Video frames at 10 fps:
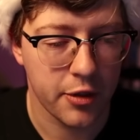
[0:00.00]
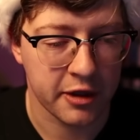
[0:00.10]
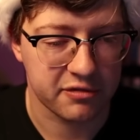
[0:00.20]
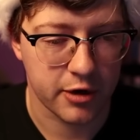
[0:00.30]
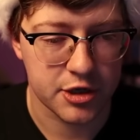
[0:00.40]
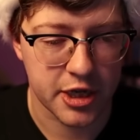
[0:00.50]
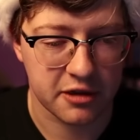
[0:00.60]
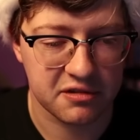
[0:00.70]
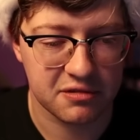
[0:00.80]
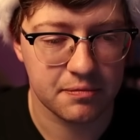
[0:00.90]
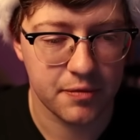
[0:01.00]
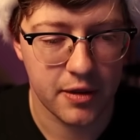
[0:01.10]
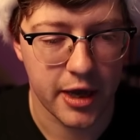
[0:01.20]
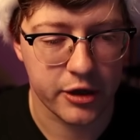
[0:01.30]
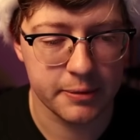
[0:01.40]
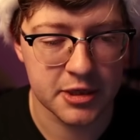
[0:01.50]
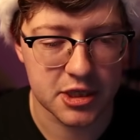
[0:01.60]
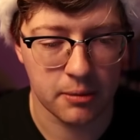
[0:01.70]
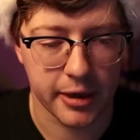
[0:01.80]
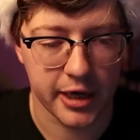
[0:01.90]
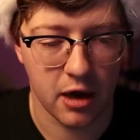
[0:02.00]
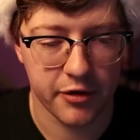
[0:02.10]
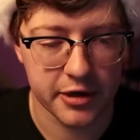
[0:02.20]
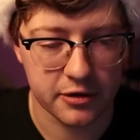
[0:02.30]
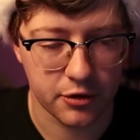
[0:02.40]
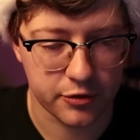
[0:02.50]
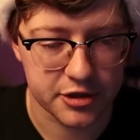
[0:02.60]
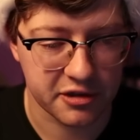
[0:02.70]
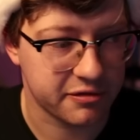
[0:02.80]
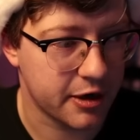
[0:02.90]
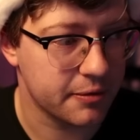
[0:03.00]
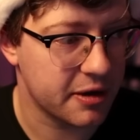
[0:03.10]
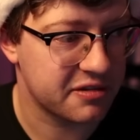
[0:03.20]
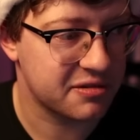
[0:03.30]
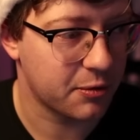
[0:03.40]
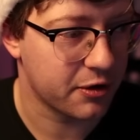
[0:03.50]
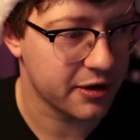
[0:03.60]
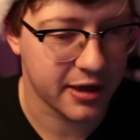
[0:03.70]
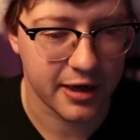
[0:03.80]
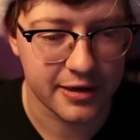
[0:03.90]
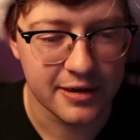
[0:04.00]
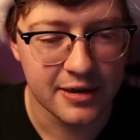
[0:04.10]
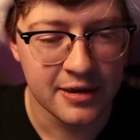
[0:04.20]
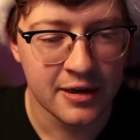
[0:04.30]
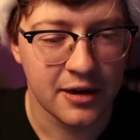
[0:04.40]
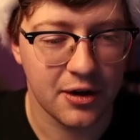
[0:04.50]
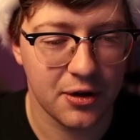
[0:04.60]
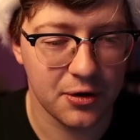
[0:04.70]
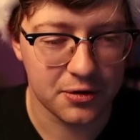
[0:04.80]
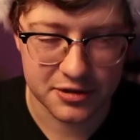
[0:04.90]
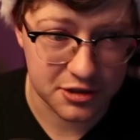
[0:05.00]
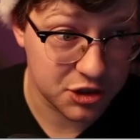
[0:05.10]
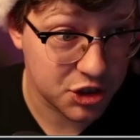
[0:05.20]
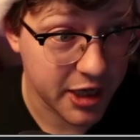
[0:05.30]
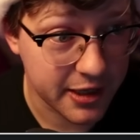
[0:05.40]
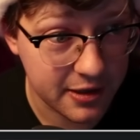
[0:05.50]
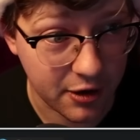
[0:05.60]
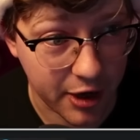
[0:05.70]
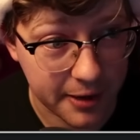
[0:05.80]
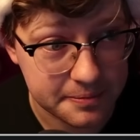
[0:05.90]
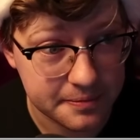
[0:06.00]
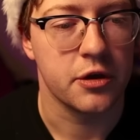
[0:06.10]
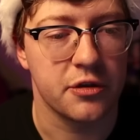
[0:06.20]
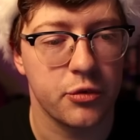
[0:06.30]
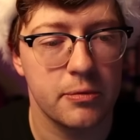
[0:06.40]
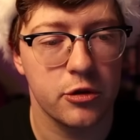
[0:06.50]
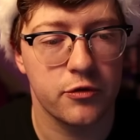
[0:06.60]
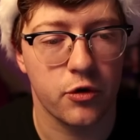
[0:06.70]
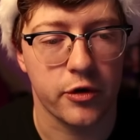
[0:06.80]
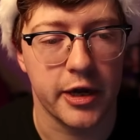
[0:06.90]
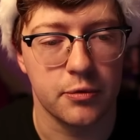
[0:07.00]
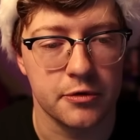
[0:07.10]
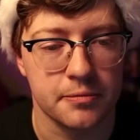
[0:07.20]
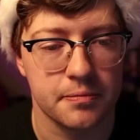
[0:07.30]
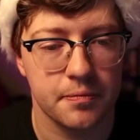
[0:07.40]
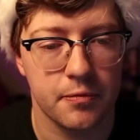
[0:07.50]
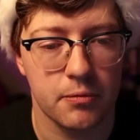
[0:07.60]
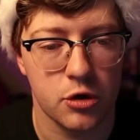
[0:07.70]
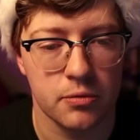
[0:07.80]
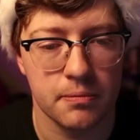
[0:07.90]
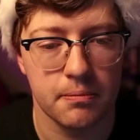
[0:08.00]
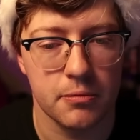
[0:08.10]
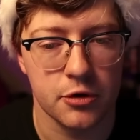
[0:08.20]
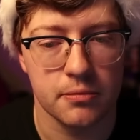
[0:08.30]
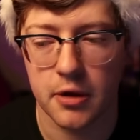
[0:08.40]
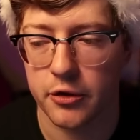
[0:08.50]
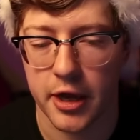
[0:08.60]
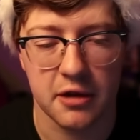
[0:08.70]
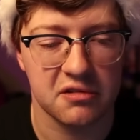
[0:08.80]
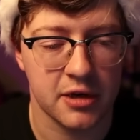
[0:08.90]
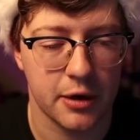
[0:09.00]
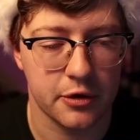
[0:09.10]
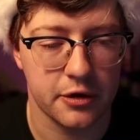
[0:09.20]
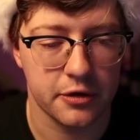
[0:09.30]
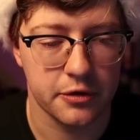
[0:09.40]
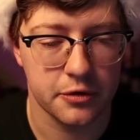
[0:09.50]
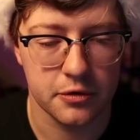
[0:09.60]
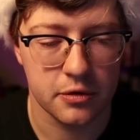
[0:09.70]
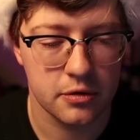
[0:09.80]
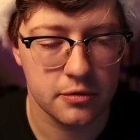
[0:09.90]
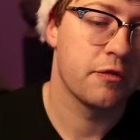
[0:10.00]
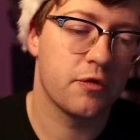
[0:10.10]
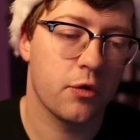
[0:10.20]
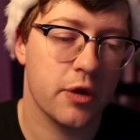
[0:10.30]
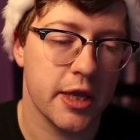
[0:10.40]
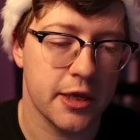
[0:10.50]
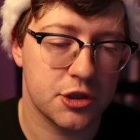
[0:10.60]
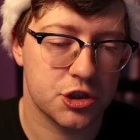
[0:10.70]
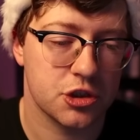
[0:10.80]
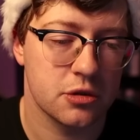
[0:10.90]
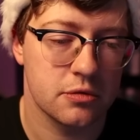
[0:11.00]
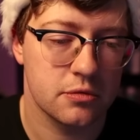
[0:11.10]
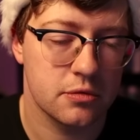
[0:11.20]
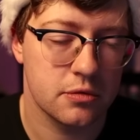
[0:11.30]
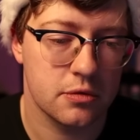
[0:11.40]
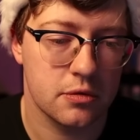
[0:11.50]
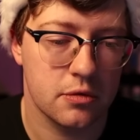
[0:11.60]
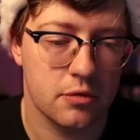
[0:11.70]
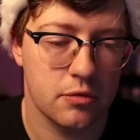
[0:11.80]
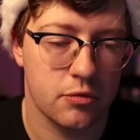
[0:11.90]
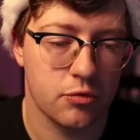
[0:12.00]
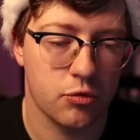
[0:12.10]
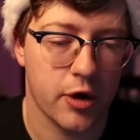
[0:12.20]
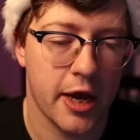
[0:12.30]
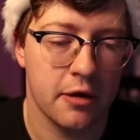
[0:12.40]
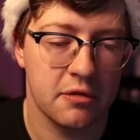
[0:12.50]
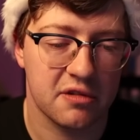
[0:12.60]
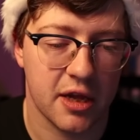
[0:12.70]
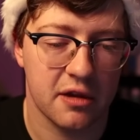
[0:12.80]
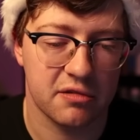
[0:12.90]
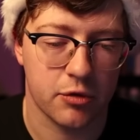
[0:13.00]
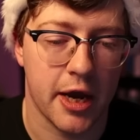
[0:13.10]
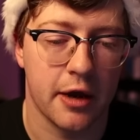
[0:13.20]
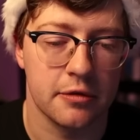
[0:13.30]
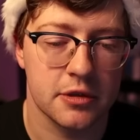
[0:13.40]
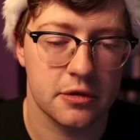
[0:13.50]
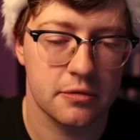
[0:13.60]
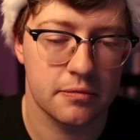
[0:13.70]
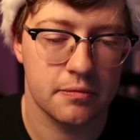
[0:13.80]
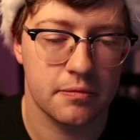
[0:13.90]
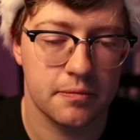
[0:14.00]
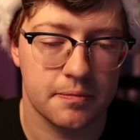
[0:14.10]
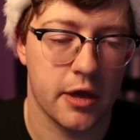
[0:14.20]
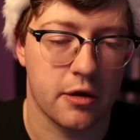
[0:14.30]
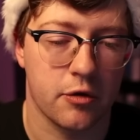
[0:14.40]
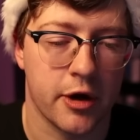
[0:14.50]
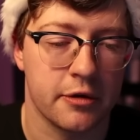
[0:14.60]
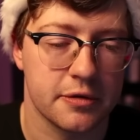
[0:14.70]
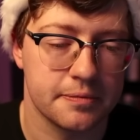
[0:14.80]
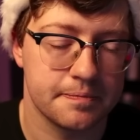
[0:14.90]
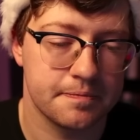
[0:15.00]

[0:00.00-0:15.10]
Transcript: No thanks, Regex. I could have been done by now if I didn't go the Regex route. I swear to God. Holy shit. Okay, good. Three blue, four red. Boom, boom, boom. Okay, so now we're going to do four each rounds as round. Echo round.